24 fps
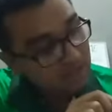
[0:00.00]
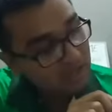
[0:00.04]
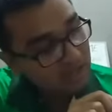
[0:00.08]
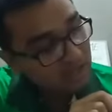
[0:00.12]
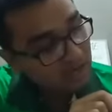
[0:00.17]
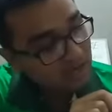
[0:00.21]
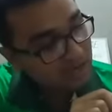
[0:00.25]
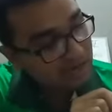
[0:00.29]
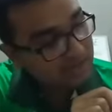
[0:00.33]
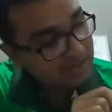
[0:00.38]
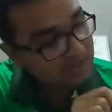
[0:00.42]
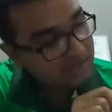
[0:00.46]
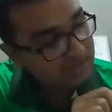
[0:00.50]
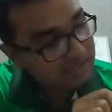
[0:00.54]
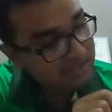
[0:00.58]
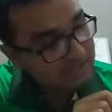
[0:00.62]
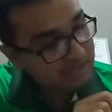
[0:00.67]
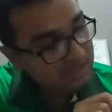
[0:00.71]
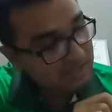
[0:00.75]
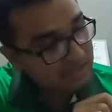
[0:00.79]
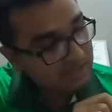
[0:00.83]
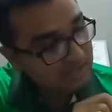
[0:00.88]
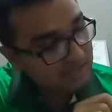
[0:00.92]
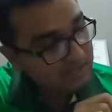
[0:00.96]
And next
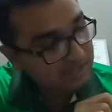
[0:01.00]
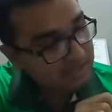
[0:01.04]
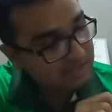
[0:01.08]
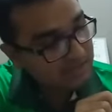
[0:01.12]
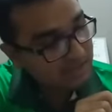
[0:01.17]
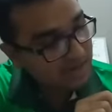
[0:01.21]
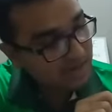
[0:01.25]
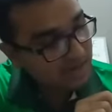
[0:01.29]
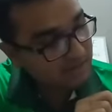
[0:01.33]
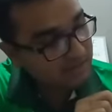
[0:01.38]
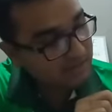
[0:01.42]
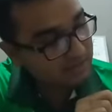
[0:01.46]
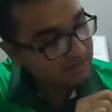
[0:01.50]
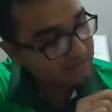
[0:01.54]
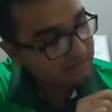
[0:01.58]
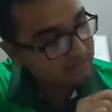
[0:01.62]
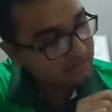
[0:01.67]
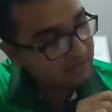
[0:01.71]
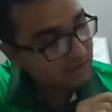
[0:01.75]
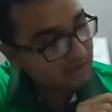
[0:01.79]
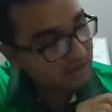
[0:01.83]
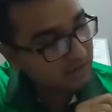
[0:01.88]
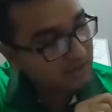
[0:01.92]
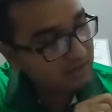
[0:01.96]
thing is that
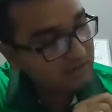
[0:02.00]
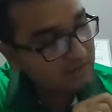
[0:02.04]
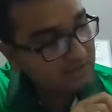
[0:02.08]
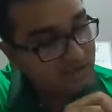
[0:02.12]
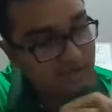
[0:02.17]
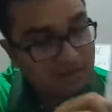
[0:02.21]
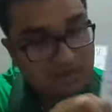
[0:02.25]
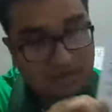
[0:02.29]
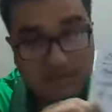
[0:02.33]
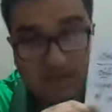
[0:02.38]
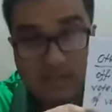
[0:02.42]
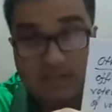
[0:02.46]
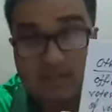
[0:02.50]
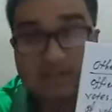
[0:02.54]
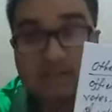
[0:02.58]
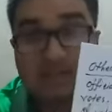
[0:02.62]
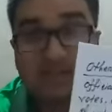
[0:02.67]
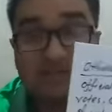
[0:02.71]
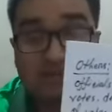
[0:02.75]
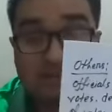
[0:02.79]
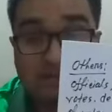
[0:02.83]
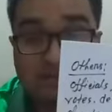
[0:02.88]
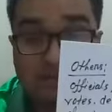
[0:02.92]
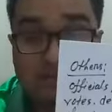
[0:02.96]
declaring the
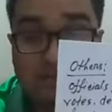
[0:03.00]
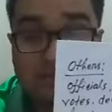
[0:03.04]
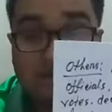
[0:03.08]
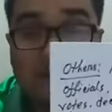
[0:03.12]
results.